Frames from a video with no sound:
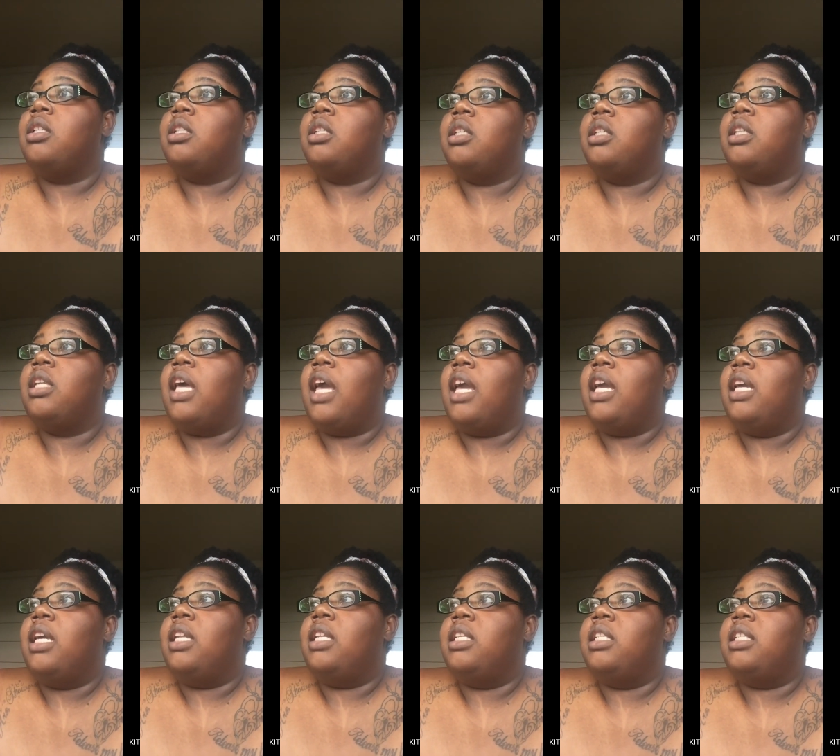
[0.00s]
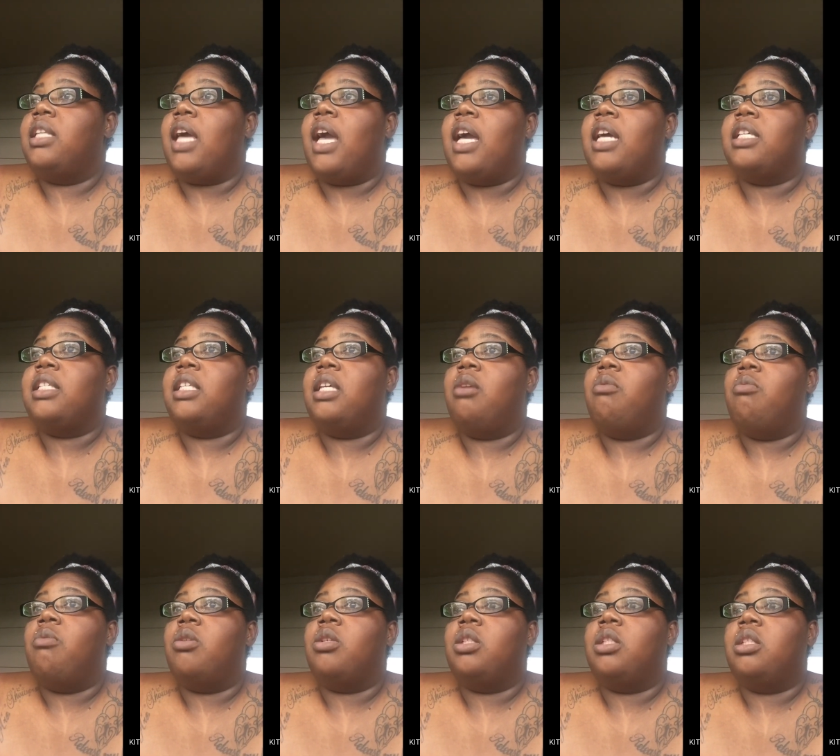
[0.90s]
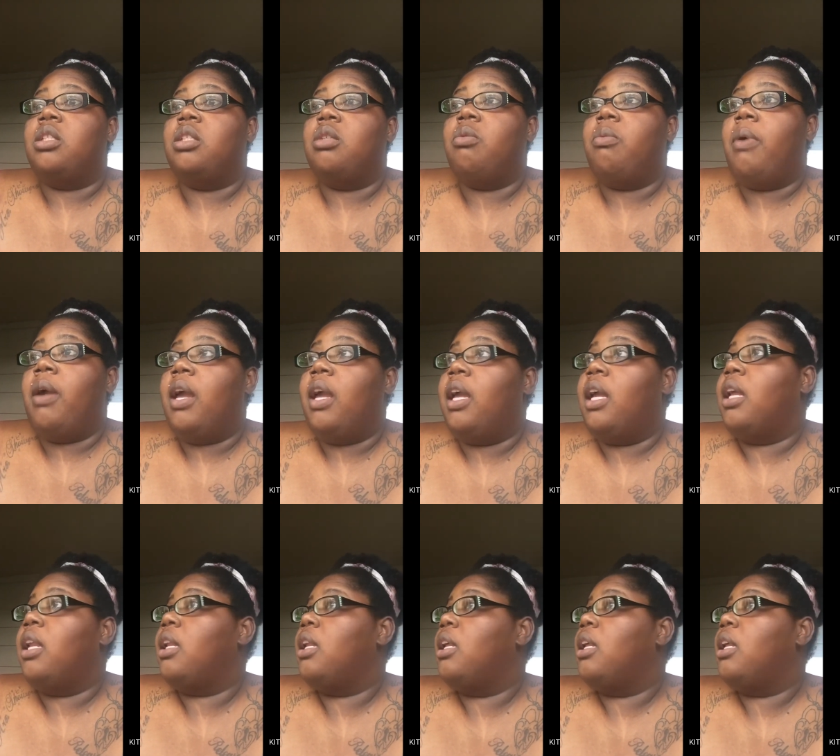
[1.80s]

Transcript: today it decides it wants to rain.